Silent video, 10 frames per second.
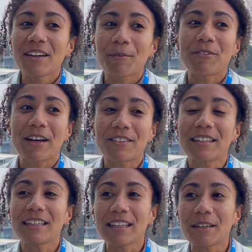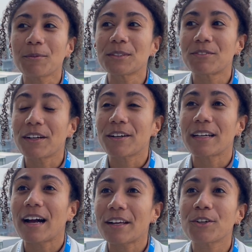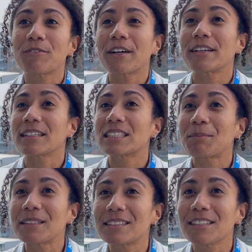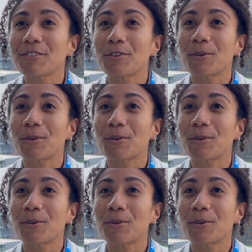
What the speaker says: we found that it was either very expensive